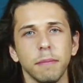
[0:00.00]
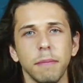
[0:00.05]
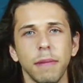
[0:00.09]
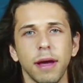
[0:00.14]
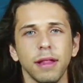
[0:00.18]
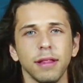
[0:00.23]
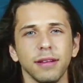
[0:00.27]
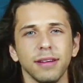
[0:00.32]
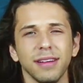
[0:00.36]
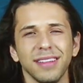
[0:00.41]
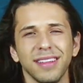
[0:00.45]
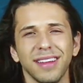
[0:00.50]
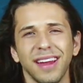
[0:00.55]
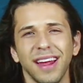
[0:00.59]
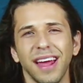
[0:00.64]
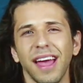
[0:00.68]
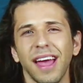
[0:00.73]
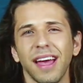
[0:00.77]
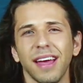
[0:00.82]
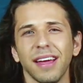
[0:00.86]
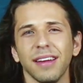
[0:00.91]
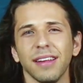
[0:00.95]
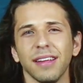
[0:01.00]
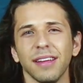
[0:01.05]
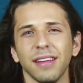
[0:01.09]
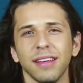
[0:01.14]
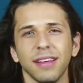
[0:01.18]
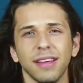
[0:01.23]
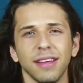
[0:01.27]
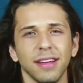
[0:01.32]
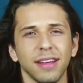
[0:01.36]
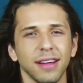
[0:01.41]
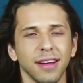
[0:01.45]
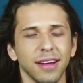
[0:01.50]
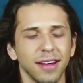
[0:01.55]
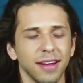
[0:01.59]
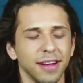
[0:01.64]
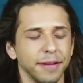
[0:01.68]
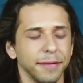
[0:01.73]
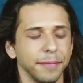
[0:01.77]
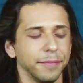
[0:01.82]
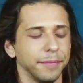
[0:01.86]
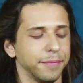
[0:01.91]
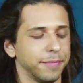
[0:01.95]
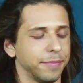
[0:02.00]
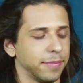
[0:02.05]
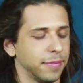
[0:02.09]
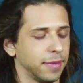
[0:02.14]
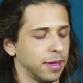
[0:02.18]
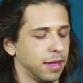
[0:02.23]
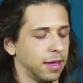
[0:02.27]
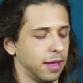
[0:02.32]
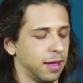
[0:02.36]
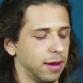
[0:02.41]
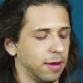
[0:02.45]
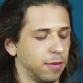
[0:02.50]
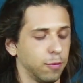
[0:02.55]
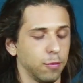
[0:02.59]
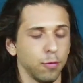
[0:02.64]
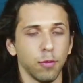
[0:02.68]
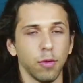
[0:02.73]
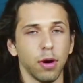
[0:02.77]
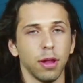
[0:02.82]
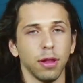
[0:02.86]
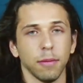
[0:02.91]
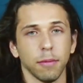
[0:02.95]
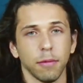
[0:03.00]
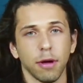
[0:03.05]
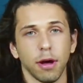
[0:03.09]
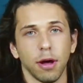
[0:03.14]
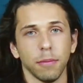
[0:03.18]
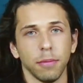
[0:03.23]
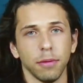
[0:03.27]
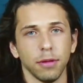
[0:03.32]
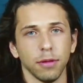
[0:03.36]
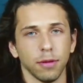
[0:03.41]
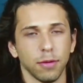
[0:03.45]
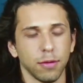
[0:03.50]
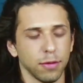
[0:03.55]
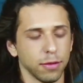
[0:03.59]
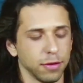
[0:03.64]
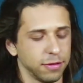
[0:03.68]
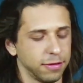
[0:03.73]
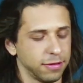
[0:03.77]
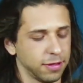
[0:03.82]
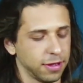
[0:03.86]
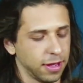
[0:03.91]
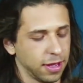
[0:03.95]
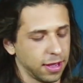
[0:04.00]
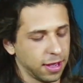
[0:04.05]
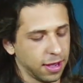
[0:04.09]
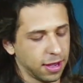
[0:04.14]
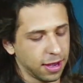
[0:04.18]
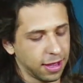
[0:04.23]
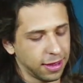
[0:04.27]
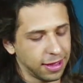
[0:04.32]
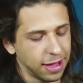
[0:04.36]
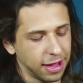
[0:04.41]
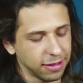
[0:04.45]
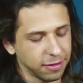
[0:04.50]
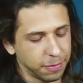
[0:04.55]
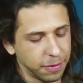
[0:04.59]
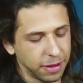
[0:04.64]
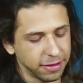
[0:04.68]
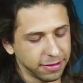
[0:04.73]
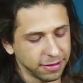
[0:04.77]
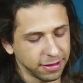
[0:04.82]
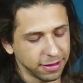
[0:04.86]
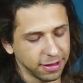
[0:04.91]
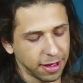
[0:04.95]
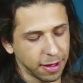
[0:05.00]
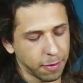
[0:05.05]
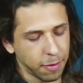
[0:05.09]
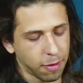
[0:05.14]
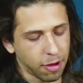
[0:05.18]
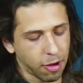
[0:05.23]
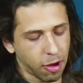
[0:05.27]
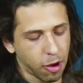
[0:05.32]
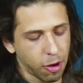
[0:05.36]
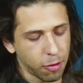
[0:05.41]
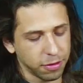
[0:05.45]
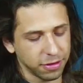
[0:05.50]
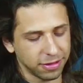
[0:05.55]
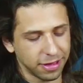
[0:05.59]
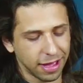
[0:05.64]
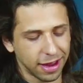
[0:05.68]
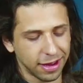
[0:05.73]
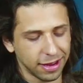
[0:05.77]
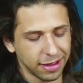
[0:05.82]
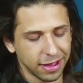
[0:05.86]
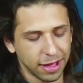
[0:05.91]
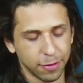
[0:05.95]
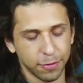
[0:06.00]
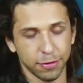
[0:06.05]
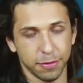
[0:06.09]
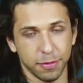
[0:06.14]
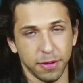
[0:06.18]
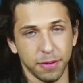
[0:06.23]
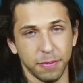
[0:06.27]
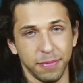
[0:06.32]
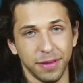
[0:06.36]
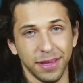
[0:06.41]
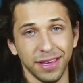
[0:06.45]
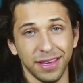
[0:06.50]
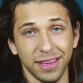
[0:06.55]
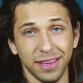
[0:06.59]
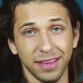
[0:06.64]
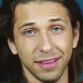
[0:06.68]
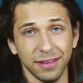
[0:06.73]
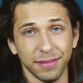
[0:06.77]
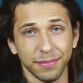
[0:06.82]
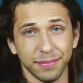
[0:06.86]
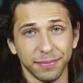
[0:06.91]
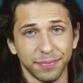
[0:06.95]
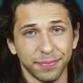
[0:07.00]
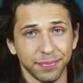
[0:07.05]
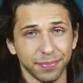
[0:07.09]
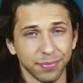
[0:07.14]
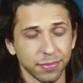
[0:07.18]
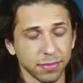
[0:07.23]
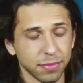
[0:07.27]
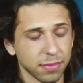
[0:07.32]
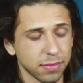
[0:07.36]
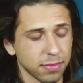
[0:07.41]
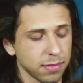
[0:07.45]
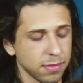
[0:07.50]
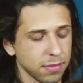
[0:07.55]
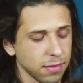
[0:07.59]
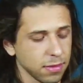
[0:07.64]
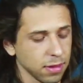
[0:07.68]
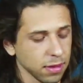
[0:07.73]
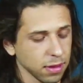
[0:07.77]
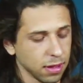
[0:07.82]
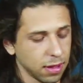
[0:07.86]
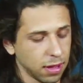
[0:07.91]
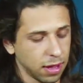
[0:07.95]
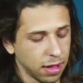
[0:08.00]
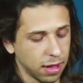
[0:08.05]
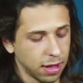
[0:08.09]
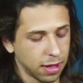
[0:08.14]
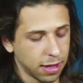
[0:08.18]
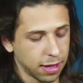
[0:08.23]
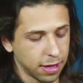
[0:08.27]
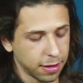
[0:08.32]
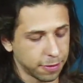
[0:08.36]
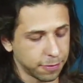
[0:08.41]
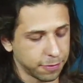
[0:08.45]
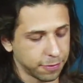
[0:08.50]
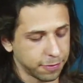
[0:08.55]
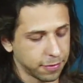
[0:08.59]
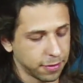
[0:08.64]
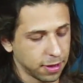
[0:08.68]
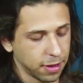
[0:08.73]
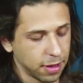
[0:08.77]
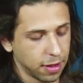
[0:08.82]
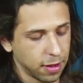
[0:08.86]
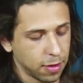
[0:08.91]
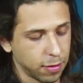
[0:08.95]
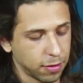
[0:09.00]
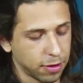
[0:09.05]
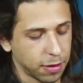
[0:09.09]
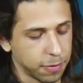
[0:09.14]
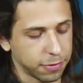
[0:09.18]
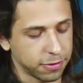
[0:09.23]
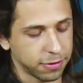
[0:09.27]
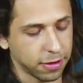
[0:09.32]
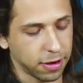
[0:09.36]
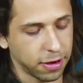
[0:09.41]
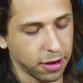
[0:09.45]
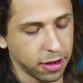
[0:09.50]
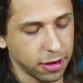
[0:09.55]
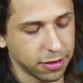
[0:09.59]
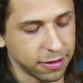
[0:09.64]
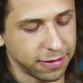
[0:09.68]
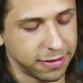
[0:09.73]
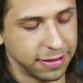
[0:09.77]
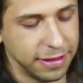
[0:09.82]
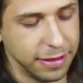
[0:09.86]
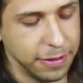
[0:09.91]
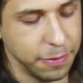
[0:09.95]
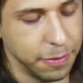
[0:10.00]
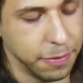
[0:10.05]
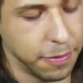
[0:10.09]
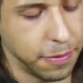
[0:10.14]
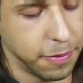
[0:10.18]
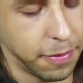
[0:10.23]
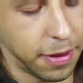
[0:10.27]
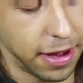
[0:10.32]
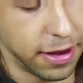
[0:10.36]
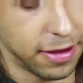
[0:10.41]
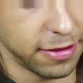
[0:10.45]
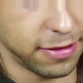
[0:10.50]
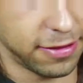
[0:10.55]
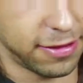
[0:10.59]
melody that I add while I'm comping the chords. And that's basically, I'm always adding that with my pinky. When I'm starting on the C minor